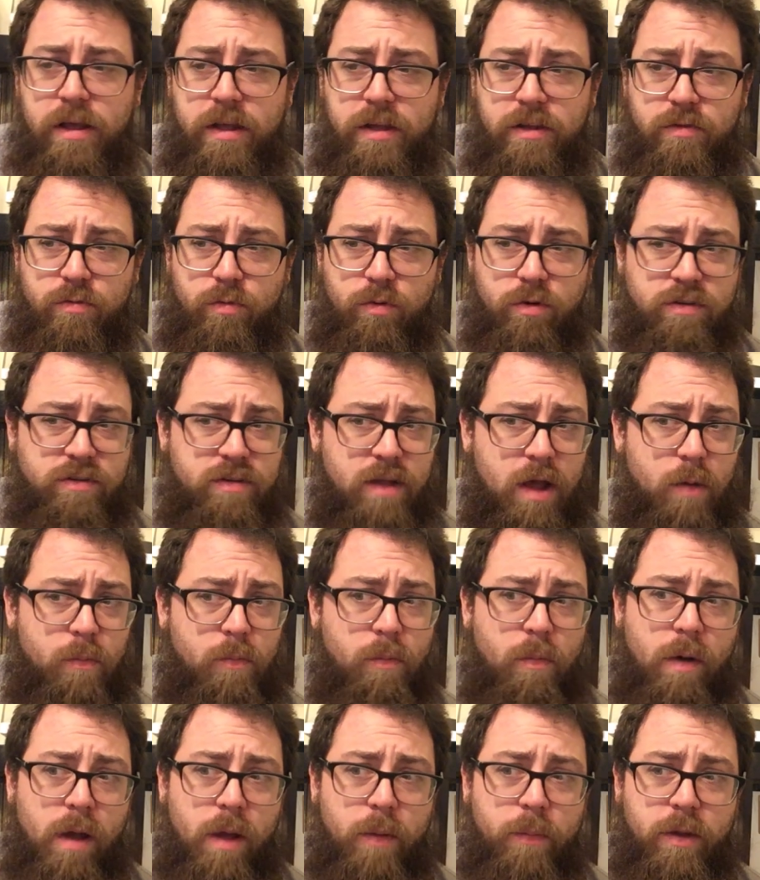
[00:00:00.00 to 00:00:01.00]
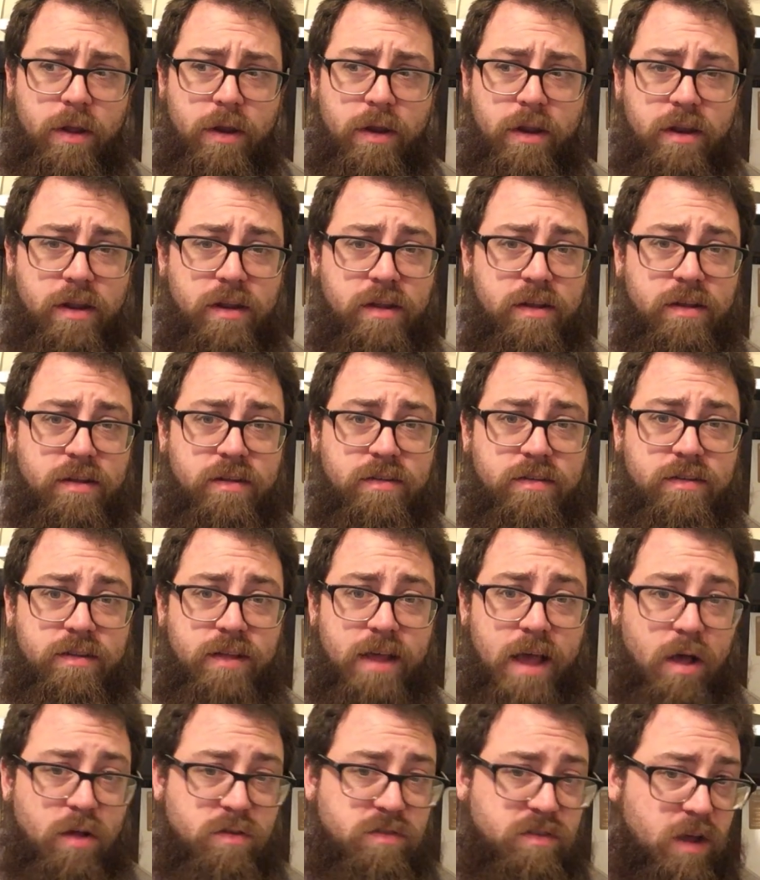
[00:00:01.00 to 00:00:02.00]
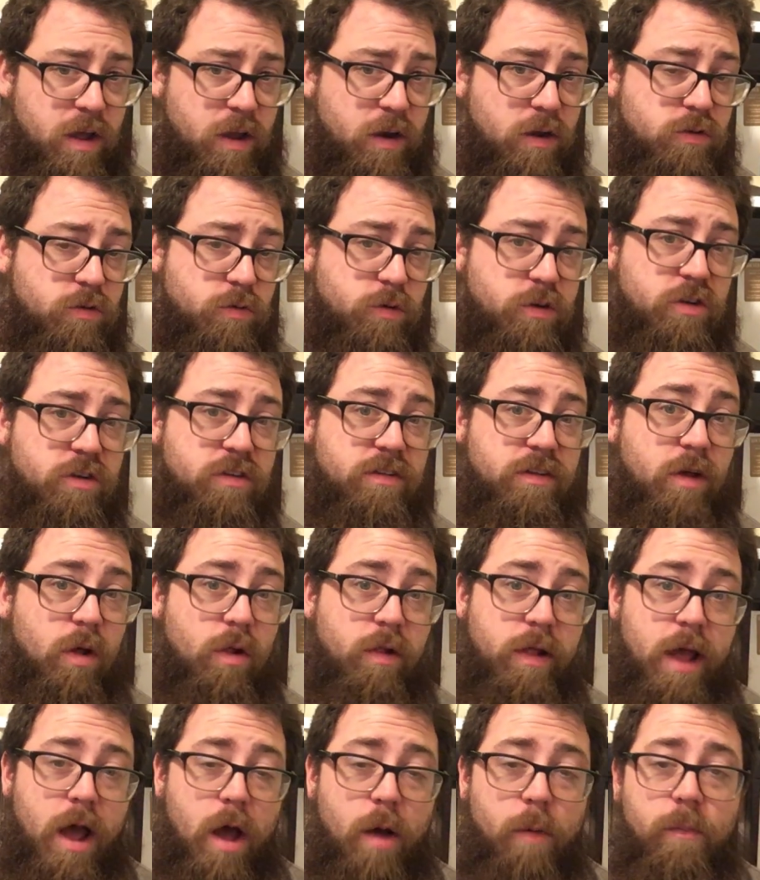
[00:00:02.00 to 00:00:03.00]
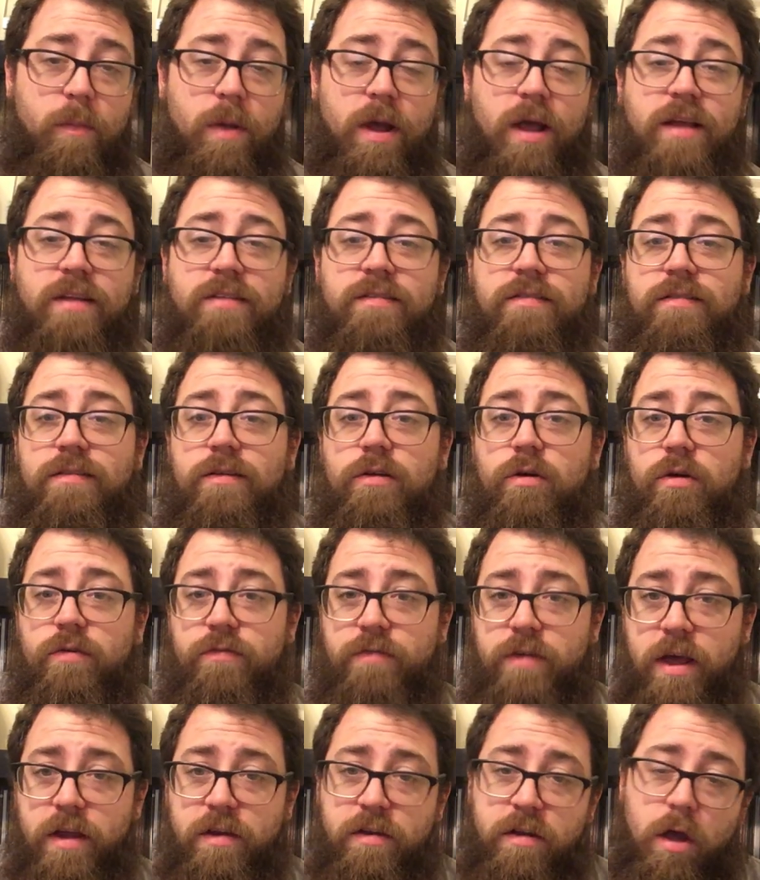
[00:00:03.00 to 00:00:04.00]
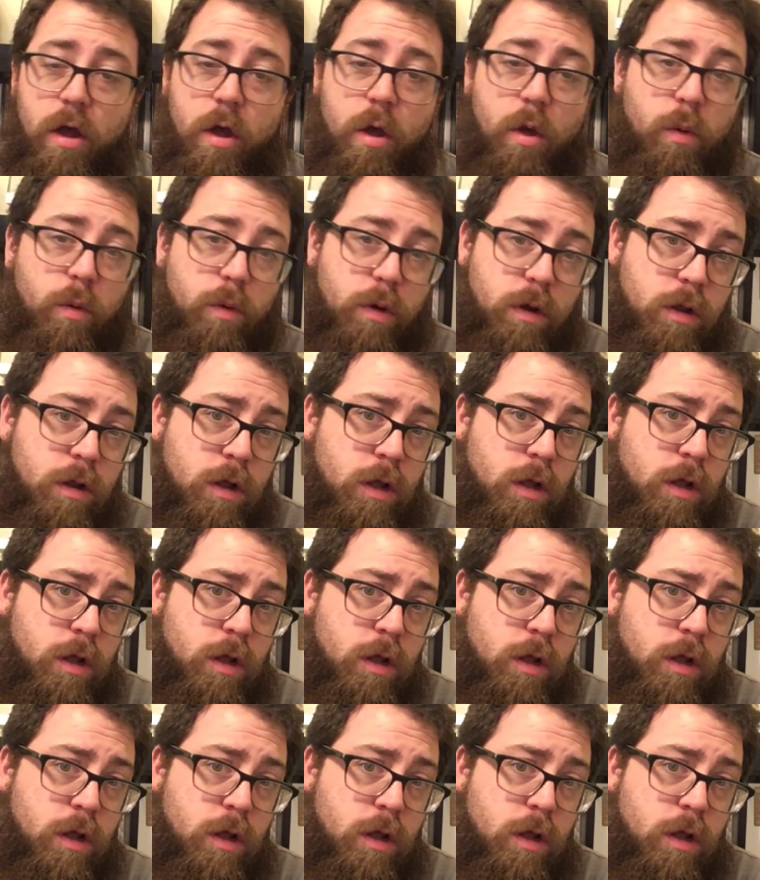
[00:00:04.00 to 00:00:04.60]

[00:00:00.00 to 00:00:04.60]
His worst album, in my opinion, is The Outsiders, which is the only album I still have yet to own.